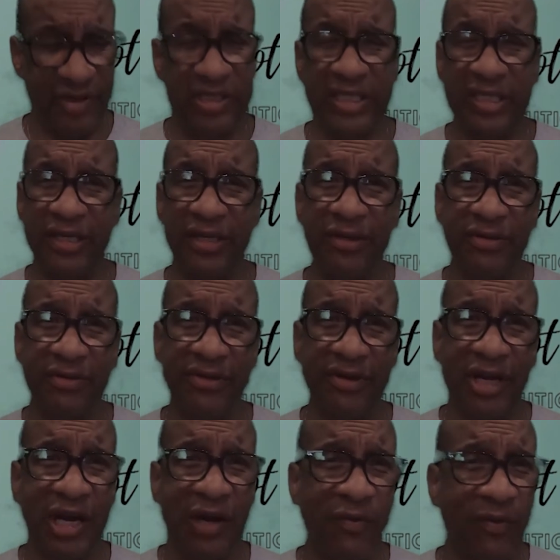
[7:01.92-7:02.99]
two,
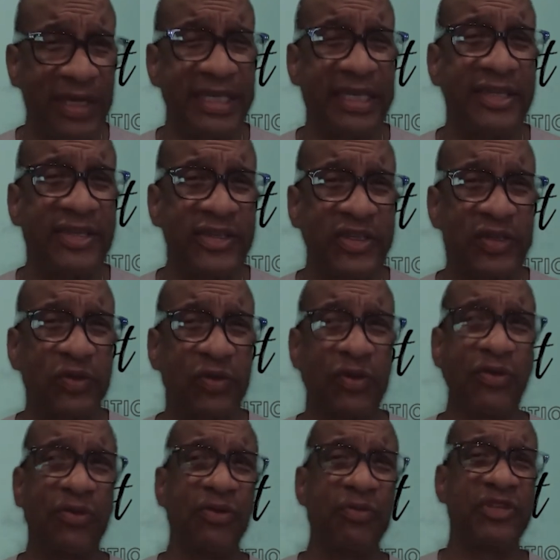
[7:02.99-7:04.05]
what does the
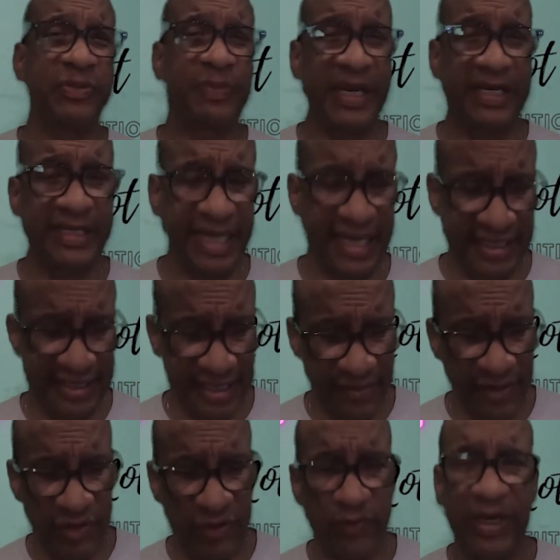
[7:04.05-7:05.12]
school specialize? Number
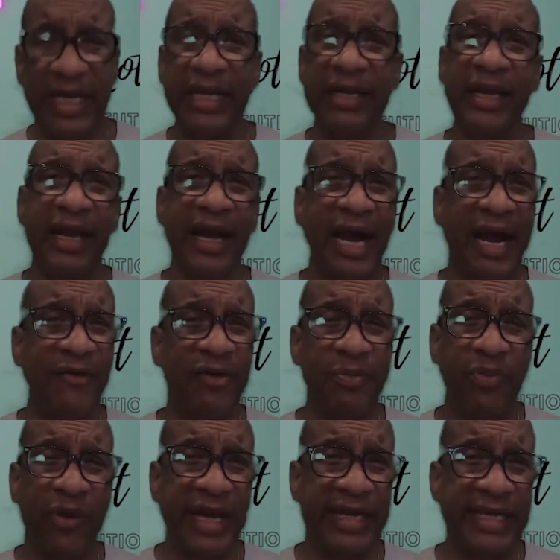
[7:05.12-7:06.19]
three, I would
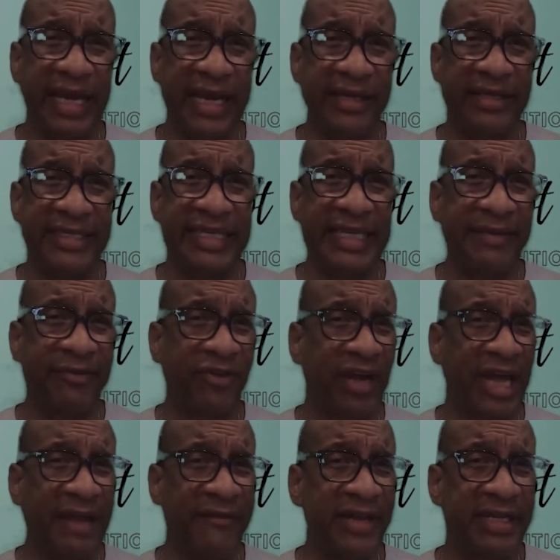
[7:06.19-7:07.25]
break down, see
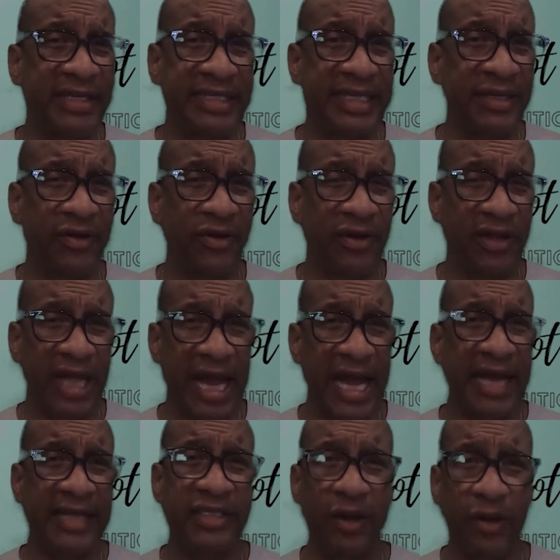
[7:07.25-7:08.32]
every single
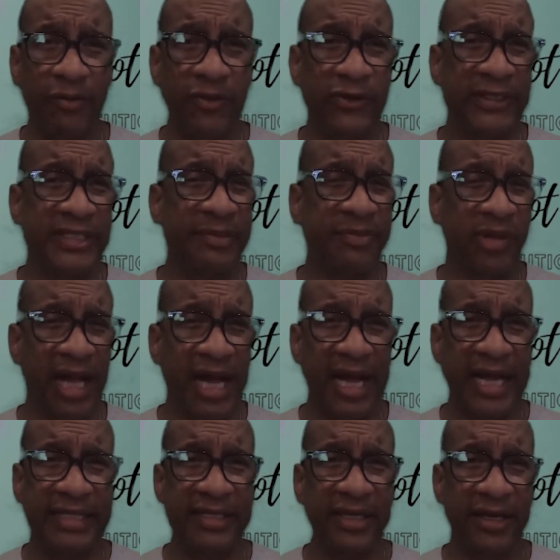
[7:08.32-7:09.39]
class, homework,
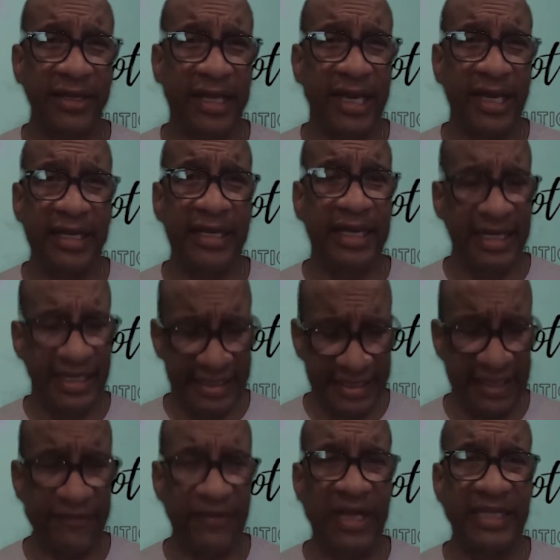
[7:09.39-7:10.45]
supplies, all that,
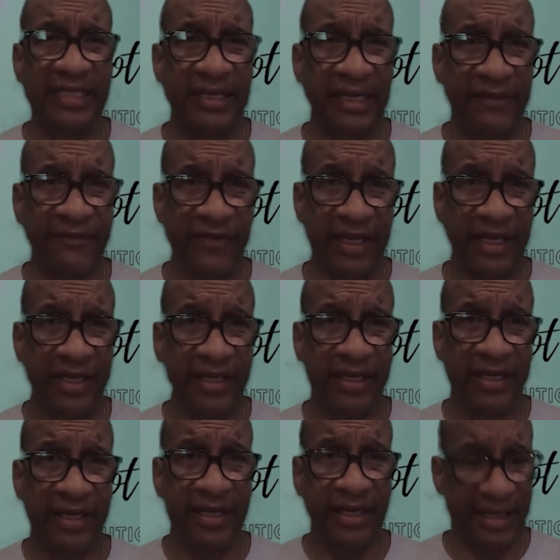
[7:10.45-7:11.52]
see if that's a good fit.
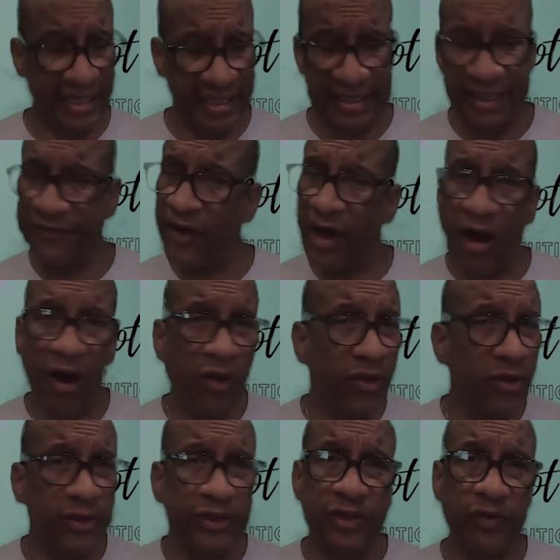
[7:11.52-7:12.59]
Because if all
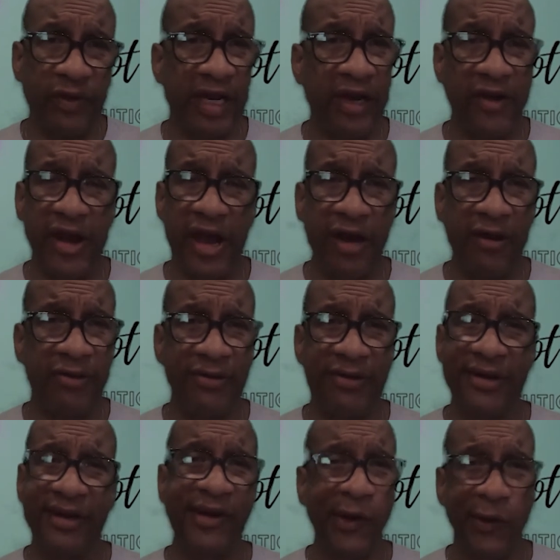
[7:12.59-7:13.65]
those three are no,
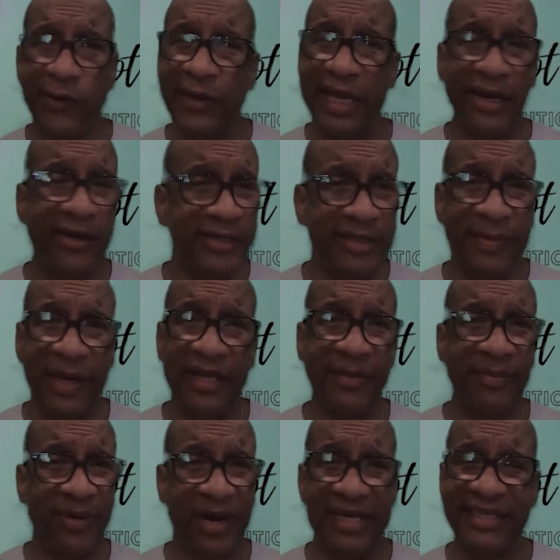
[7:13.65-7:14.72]
who cares about the
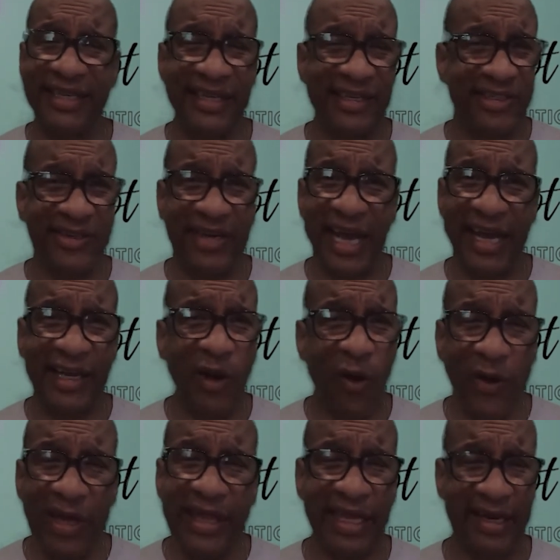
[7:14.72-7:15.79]
price? Because you're not
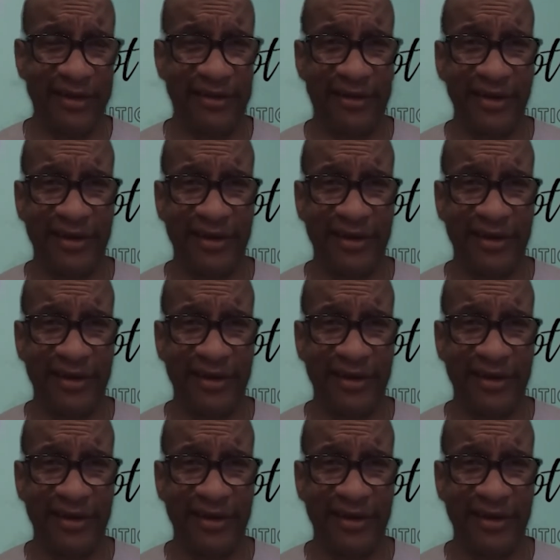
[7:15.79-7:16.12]
going there,